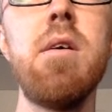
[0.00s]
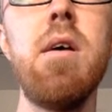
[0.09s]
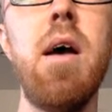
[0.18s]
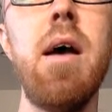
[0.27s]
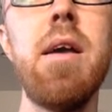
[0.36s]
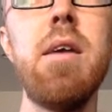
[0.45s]

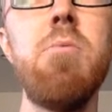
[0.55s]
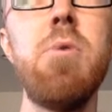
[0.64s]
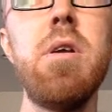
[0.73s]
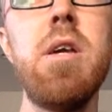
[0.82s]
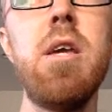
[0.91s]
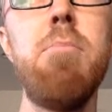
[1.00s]
I kind of want
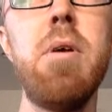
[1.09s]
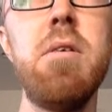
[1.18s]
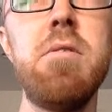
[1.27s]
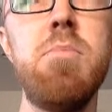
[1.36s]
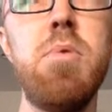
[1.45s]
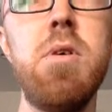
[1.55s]
to keep it as
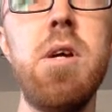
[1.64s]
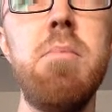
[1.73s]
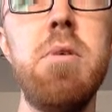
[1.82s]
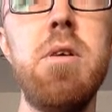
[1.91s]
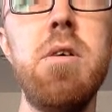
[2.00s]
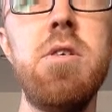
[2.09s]
a
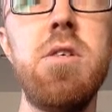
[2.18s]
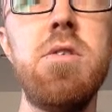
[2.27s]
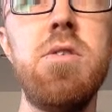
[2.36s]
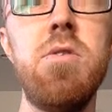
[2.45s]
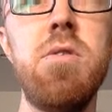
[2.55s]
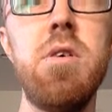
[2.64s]
parameter just
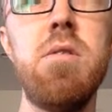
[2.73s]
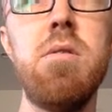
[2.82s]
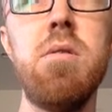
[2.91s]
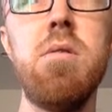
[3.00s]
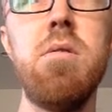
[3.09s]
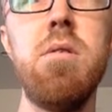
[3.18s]
so that
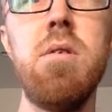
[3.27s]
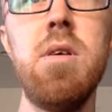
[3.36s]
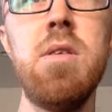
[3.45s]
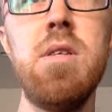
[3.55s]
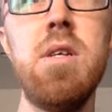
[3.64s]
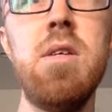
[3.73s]

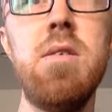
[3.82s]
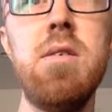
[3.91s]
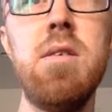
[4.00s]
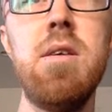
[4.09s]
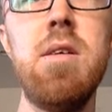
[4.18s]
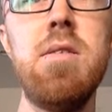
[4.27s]
it's
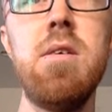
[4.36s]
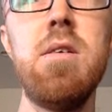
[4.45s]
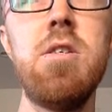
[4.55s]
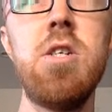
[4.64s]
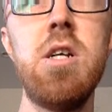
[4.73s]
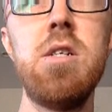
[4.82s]
easy to
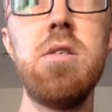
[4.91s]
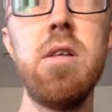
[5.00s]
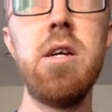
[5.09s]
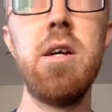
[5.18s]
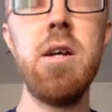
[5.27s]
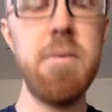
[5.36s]
change later.